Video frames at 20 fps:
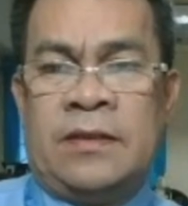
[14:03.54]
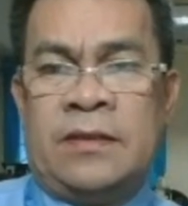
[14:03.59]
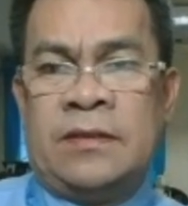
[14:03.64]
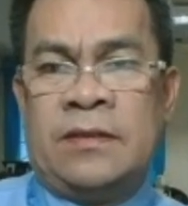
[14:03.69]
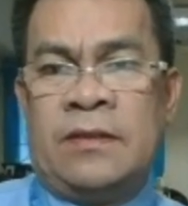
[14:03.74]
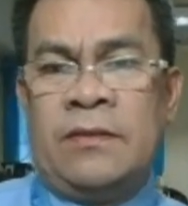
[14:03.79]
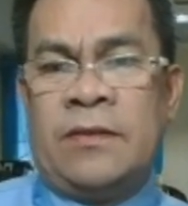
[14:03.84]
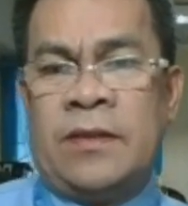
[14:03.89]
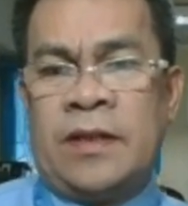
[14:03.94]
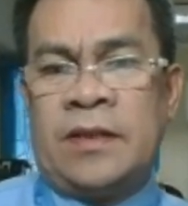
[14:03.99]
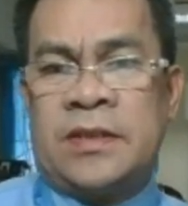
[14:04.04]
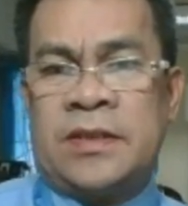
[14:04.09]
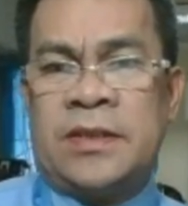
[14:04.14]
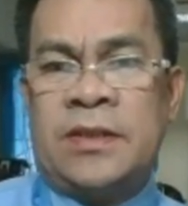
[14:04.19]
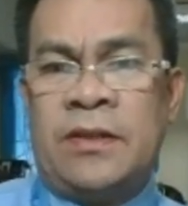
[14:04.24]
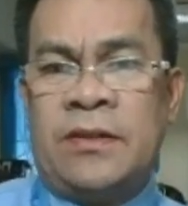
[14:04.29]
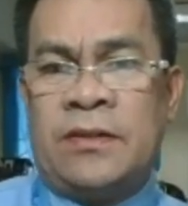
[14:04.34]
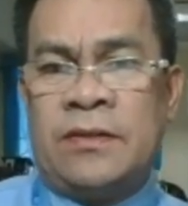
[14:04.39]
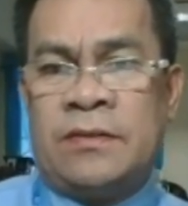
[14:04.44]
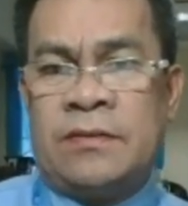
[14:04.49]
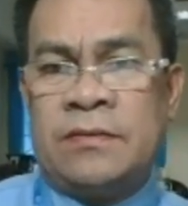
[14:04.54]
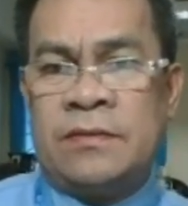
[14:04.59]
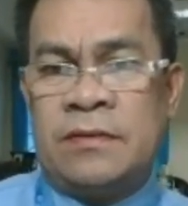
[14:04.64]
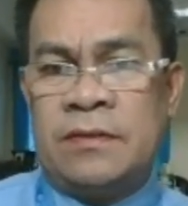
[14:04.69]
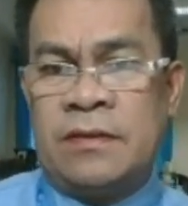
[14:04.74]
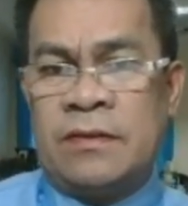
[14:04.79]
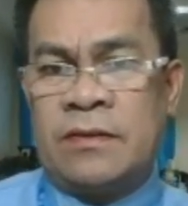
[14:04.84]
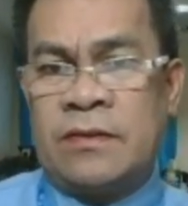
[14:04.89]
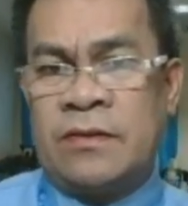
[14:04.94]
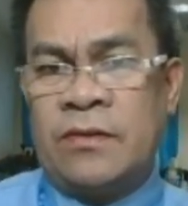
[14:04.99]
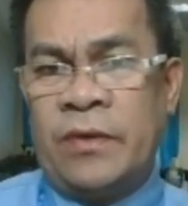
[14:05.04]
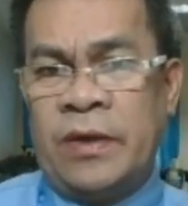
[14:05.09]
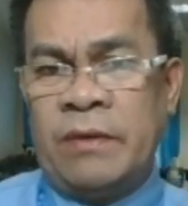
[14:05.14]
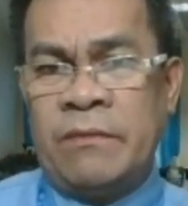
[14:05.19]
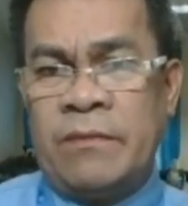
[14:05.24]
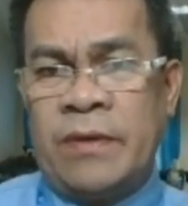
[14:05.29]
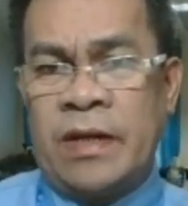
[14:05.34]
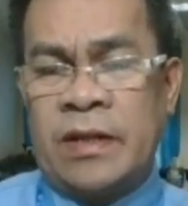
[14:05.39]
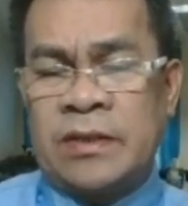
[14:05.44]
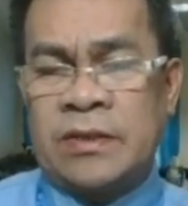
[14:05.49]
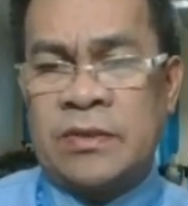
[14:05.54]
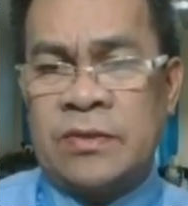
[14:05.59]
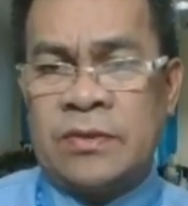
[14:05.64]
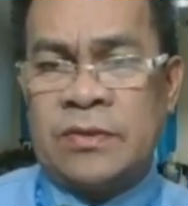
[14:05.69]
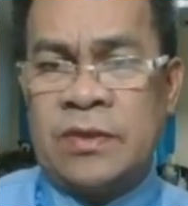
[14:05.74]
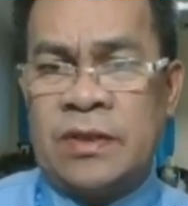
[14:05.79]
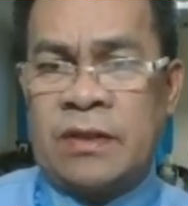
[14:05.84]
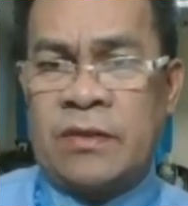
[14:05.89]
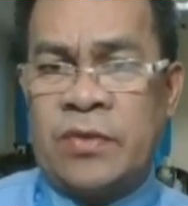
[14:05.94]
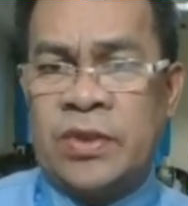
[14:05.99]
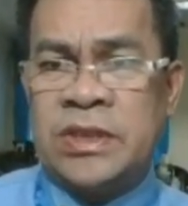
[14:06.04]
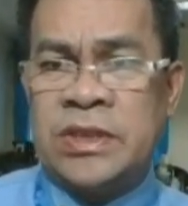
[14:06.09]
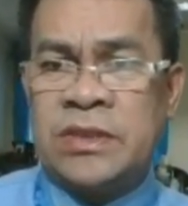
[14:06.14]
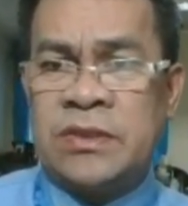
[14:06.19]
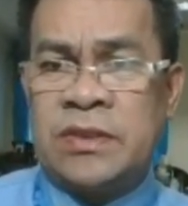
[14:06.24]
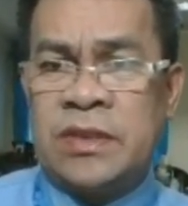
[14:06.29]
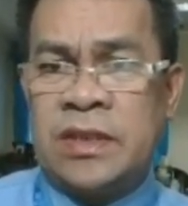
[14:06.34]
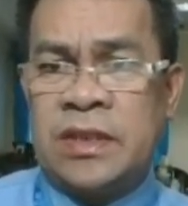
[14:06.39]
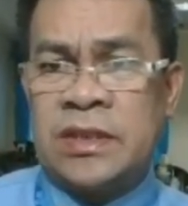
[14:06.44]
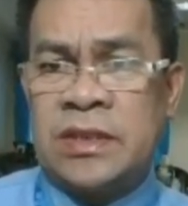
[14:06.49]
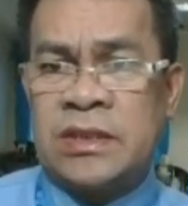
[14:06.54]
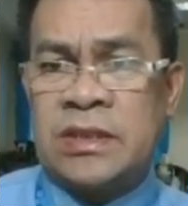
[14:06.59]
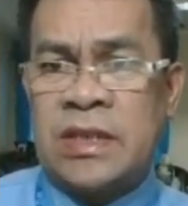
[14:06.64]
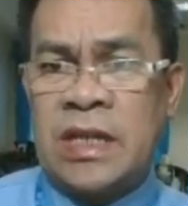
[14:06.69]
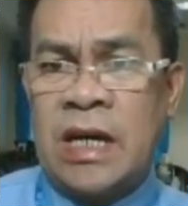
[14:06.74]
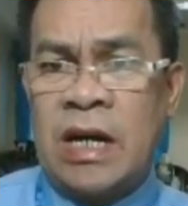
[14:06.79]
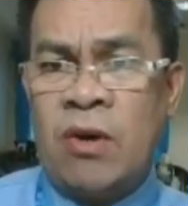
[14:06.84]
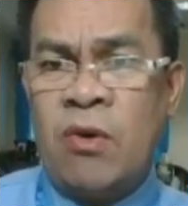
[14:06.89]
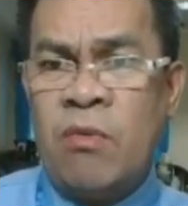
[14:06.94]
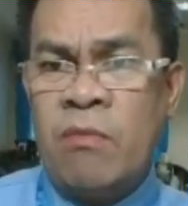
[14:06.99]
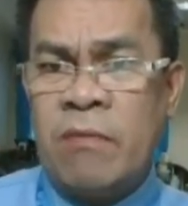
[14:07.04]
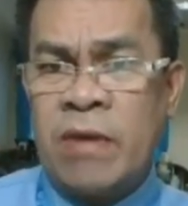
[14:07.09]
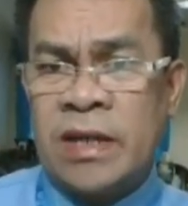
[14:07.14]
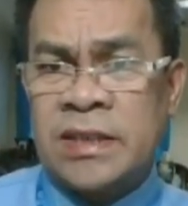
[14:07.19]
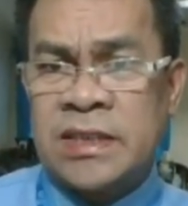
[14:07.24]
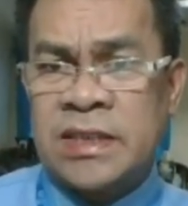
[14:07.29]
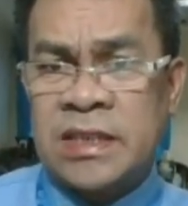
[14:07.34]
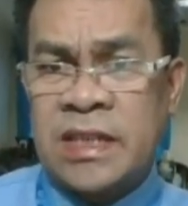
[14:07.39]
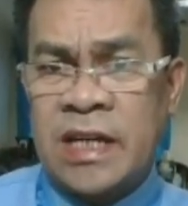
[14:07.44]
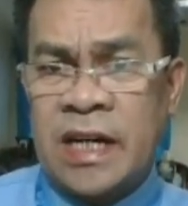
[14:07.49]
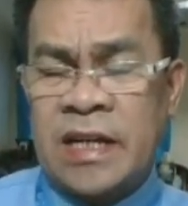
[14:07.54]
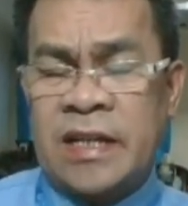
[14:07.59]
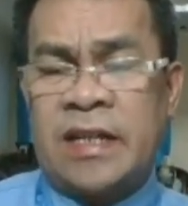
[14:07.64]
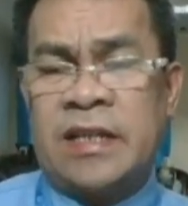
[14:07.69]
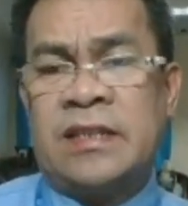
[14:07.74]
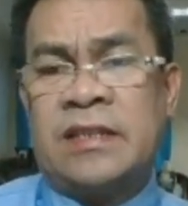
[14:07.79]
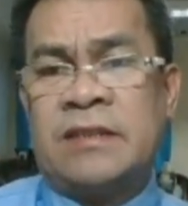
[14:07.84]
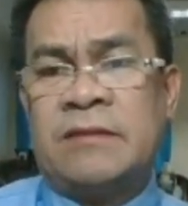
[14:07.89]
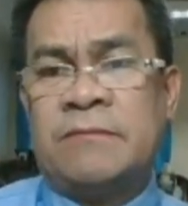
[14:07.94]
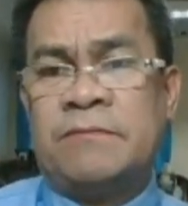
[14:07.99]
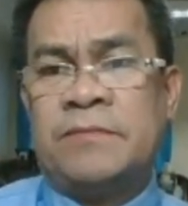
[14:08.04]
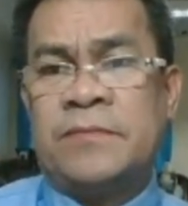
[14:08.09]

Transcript: Okay, so going back to the question is how much current?